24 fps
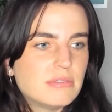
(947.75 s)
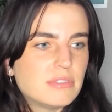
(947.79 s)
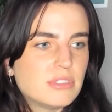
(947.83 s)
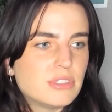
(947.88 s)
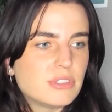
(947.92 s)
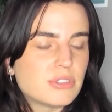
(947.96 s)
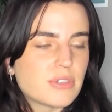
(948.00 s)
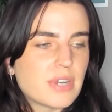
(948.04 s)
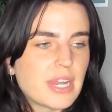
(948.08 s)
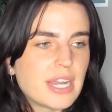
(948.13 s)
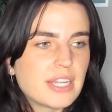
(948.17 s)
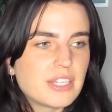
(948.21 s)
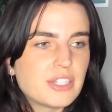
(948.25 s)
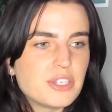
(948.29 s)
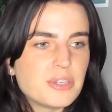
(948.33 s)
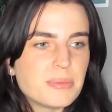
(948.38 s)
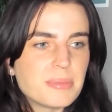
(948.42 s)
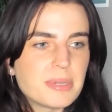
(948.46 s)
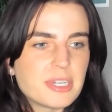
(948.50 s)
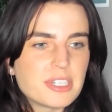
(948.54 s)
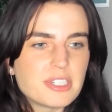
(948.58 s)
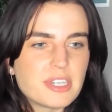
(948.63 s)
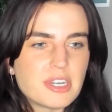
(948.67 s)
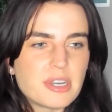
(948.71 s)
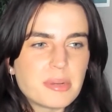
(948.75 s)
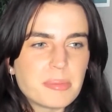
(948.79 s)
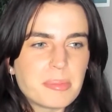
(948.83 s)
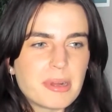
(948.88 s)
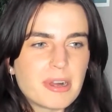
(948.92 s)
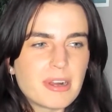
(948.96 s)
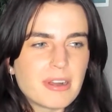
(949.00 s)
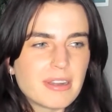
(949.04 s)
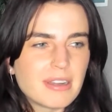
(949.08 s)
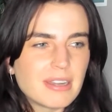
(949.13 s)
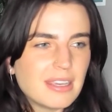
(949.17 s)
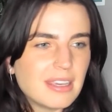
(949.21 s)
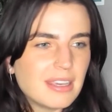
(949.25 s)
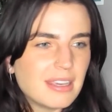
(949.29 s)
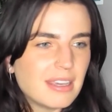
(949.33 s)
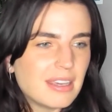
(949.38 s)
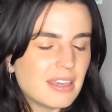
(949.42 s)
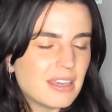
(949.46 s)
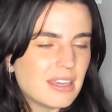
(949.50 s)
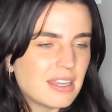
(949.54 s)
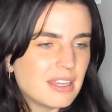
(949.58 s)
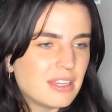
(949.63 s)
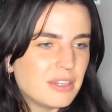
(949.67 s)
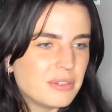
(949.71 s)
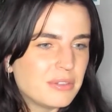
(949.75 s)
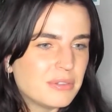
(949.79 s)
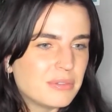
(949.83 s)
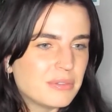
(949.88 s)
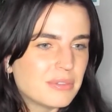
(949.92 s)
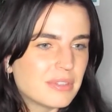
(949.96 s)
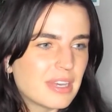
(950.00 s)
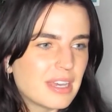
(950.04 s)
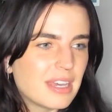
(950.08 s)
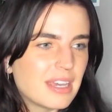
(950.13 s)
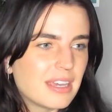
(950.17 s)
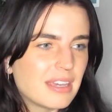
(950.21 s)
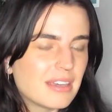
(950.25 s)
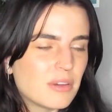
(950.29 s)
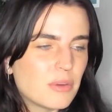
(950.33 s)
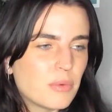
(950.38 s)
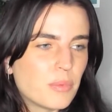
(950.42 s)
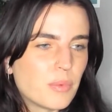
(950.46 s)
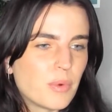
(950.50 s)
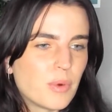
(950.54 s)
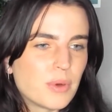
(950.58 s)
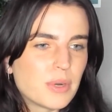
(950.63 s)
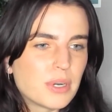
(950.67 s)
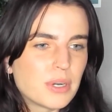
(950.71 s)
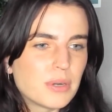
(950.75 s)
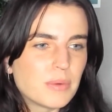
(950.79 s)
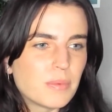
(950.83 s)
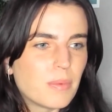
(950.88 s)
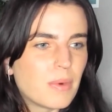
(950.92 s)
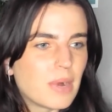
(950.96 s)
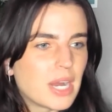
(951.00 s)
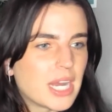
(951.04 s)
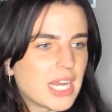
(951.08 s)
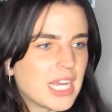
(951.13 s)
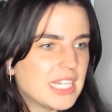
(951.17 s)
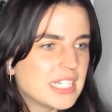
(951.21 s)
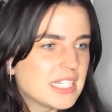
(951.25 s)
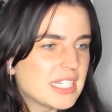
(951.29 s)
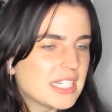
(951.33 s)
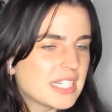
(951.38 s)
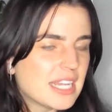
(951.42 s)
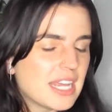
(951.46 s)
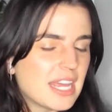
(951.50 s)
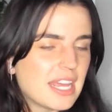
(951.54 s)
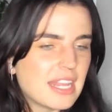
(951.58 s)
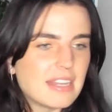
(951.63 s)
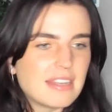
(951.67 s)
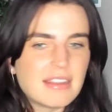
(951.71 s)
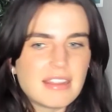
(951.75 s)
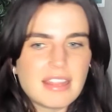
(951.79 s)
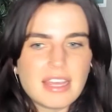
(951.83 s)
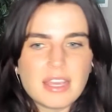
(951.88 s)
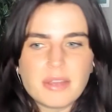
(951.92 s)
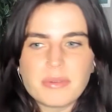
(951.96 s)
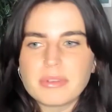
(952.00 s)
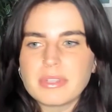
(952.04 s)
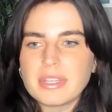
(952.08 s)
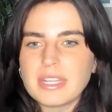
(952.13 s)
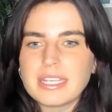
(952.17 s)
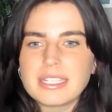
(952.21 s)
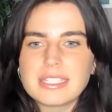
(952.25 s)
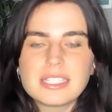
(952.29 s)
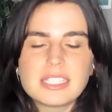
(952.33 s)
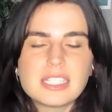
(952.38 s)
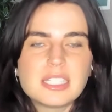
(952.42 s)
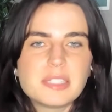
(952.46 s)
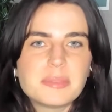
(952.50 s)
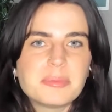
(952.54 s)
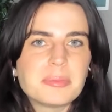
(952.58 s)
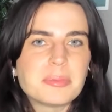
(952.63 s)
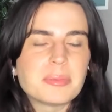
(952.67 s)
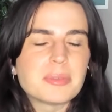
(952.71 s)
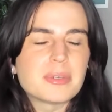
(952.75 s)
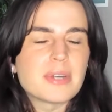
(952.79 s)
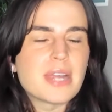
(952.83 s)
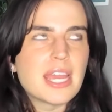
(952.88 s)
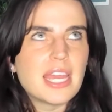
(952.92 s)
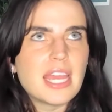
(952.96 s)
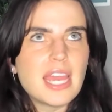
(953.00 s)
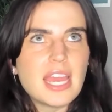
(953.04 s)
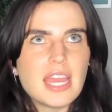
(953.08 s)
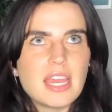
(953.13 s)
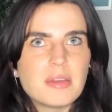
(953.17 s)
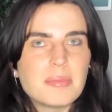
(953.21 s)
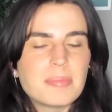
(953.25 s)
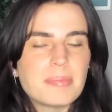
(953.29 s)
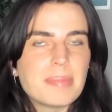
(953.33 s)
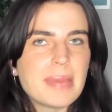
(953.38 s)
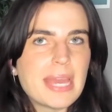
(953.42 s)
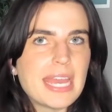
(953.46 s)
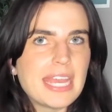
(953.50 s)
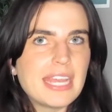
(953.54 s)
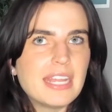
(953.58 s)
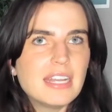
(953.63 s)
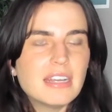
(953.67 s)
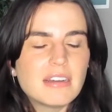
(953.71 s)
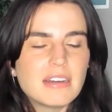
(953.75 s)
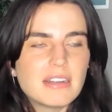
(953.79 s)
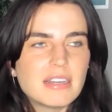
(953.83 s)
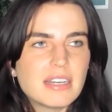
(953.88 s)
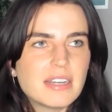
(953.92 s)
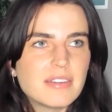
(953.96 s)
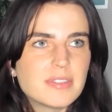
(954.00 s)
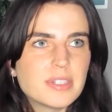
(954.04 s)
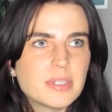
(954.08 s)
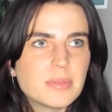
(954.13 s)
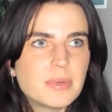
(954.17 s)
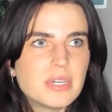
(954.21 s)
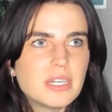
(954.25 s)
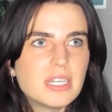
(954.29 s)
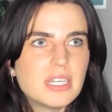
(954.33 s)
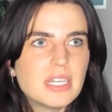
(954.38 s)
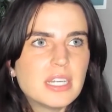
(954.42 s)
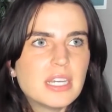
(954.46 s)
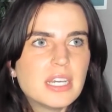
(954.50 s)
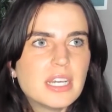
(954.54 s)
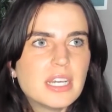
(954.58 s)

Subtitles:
drank too much at a party and you like wore white and they were like spraying paint on everyone.